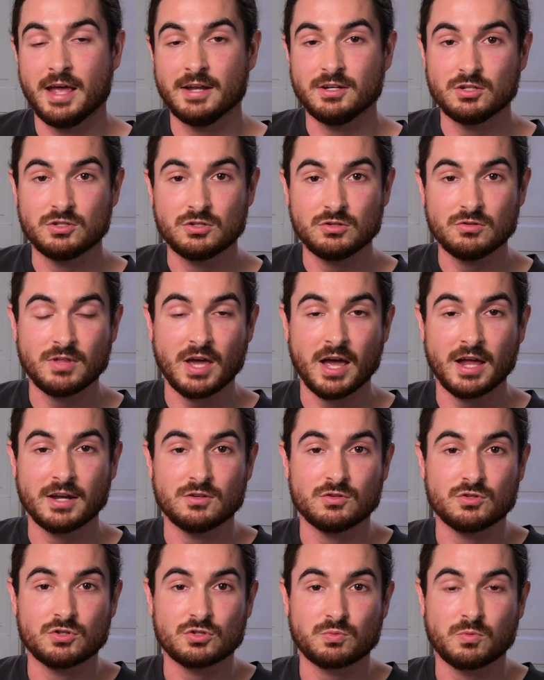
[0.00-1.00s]
to do that,
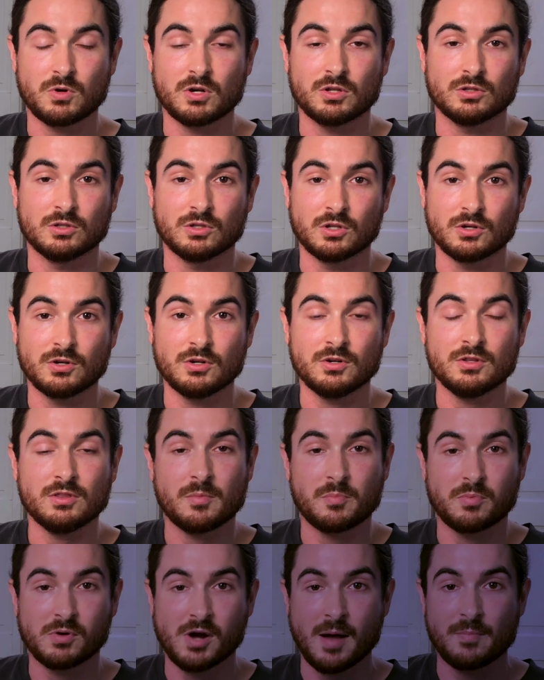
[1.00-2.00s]
you just want to learn the
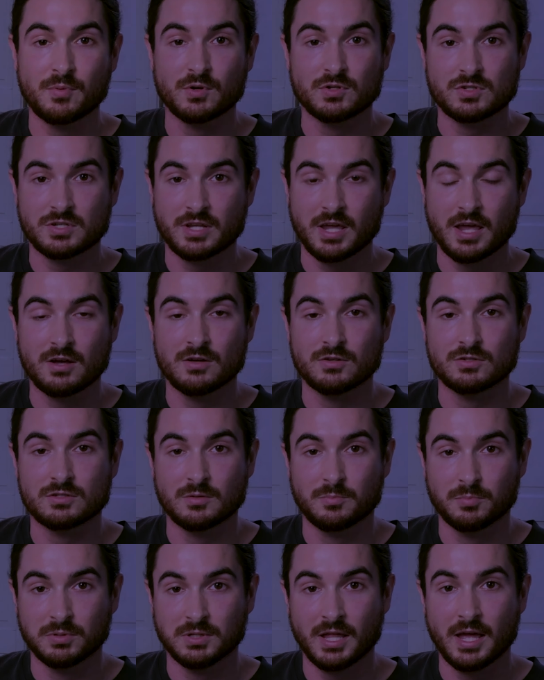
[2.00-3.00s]
proper scales
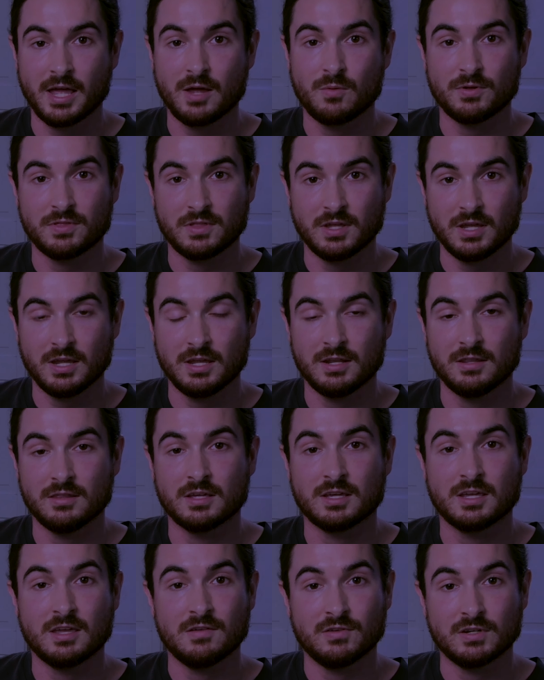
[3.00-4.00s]
to play within
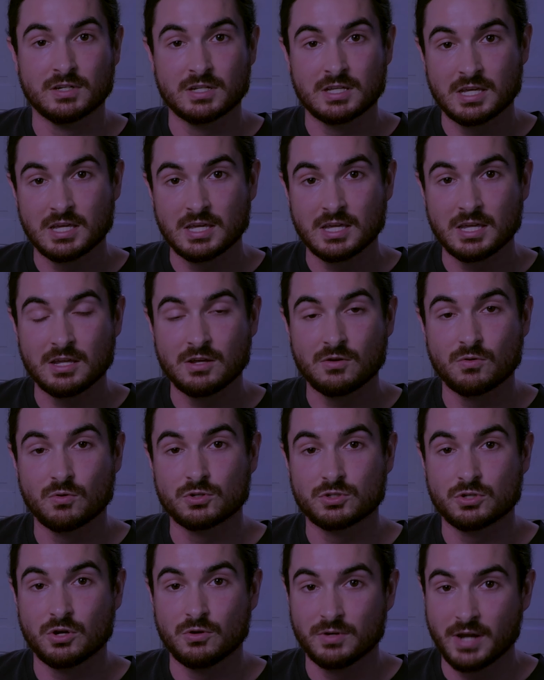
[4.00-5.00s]
the given key or
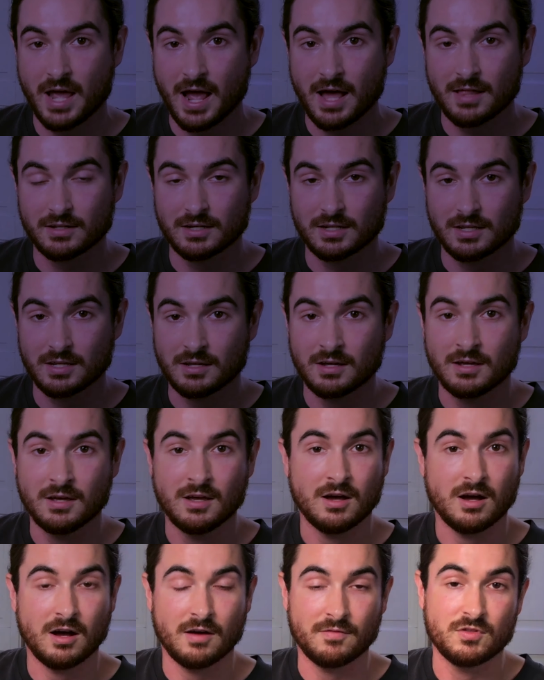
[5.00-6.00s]
tonality
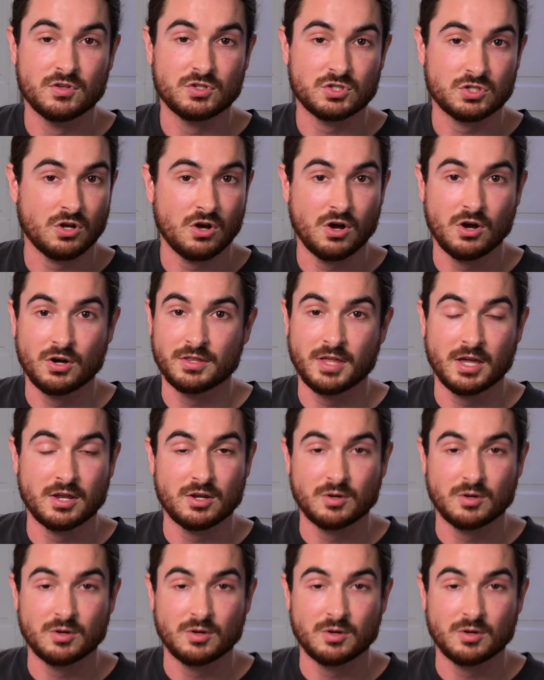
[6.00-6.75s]
of the song that you're